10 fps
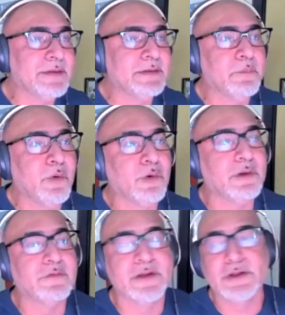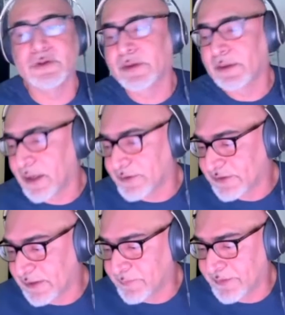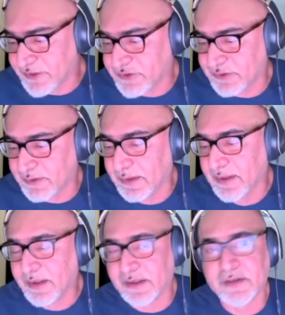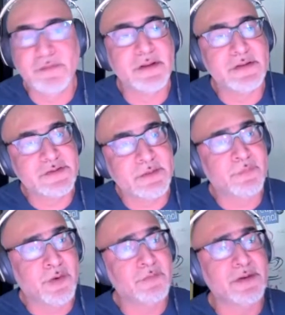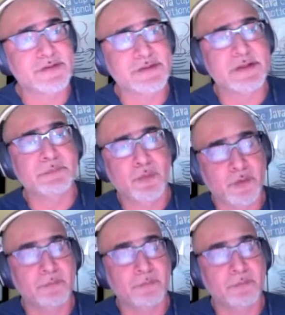the models and you're doing large-scale prediction, governance and provenance is an important